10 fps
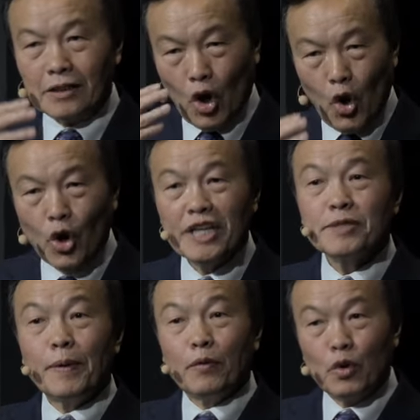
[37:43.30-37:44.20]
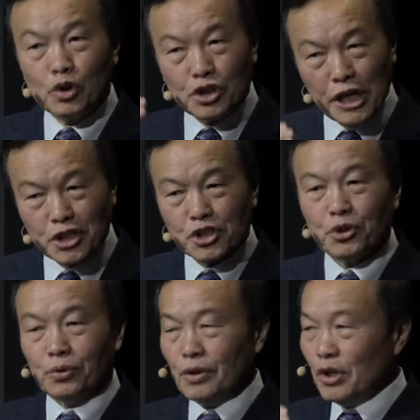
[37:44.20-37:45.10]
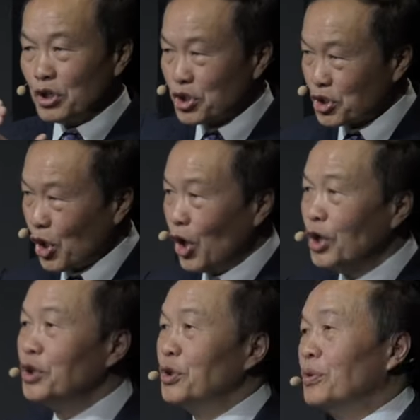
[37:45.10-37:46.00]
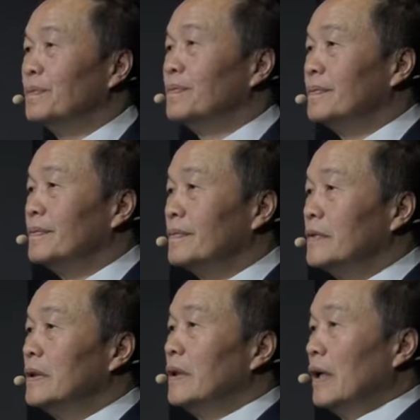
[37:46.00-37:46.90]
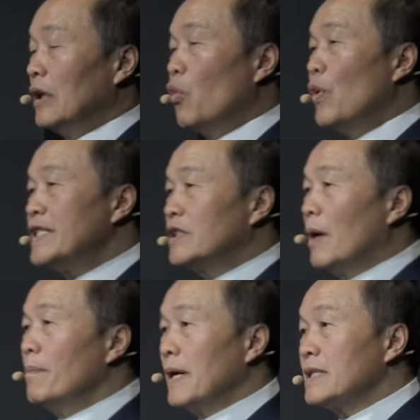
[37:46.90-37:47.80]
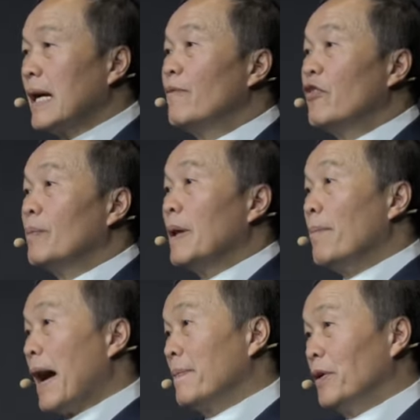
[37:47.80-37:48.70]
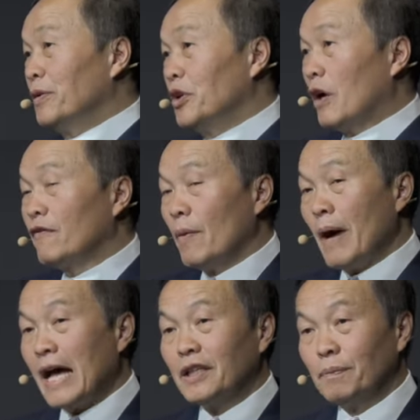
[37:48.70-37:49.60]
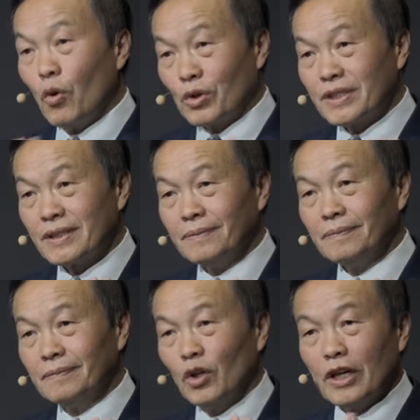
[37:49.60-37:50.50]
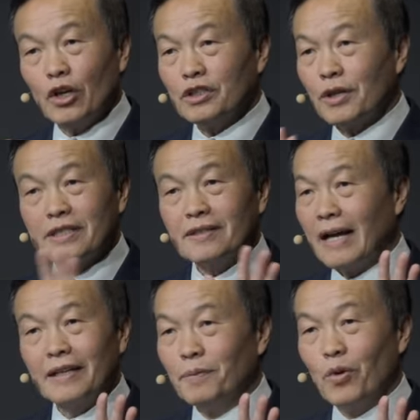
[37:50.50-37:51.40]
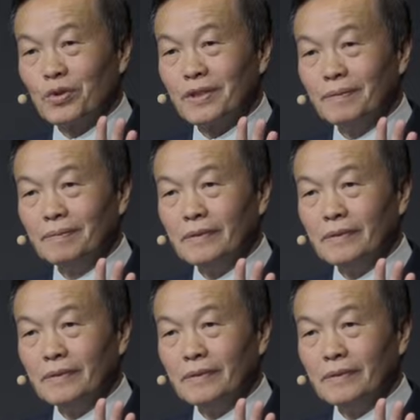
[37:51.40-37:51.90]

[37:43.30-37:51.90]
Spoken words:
The Holy Spirit will teach you, show you. The wisdom must come from the Bible, not from other books. You cannot trust other books.